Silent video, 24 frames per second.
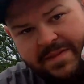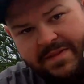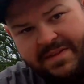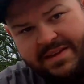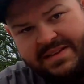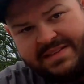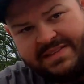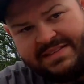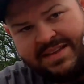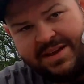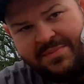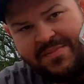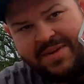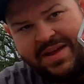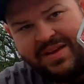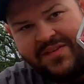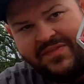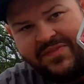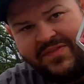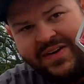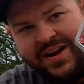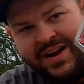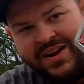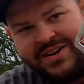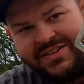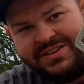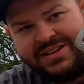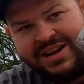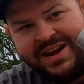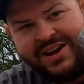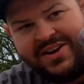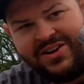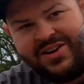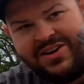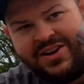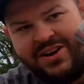They sent me a Fire
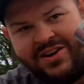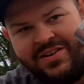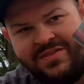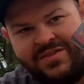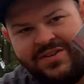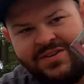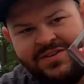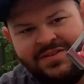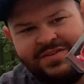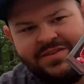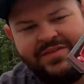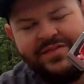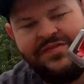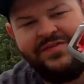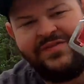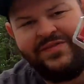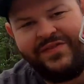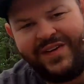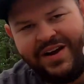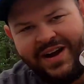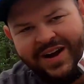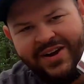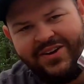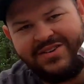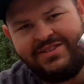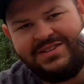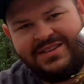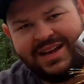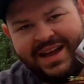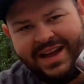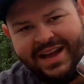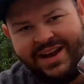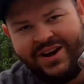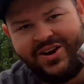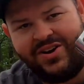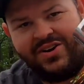Tiger cover, Fire
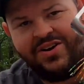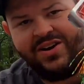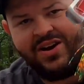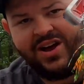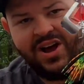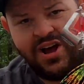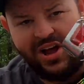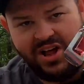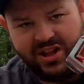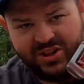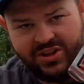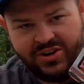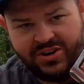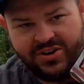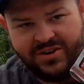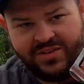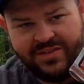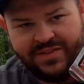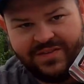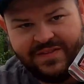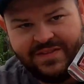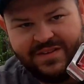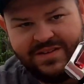Tiger color.